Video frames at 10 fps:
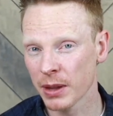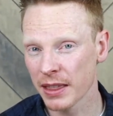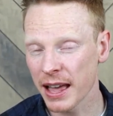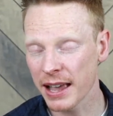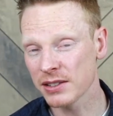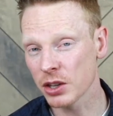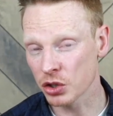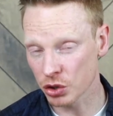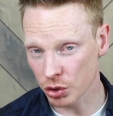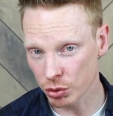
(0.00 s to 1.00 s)
That is the
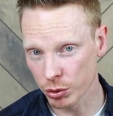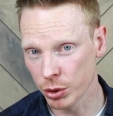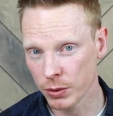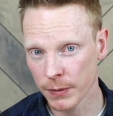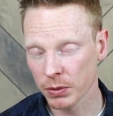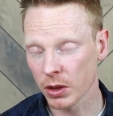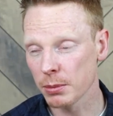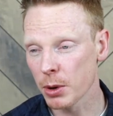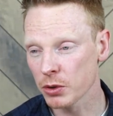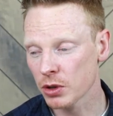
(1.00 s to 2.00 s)
true and
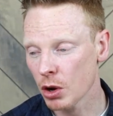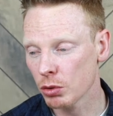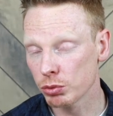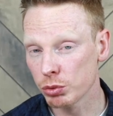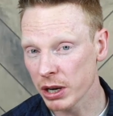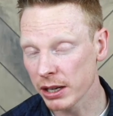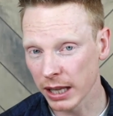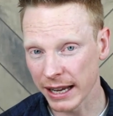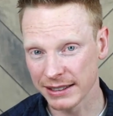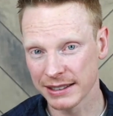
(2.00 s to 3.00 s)
the most
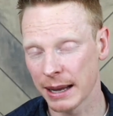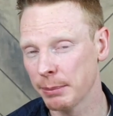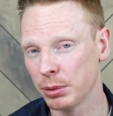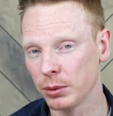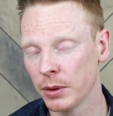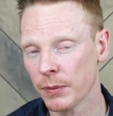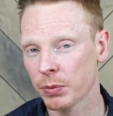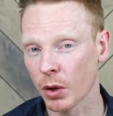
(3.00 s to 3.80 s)
real example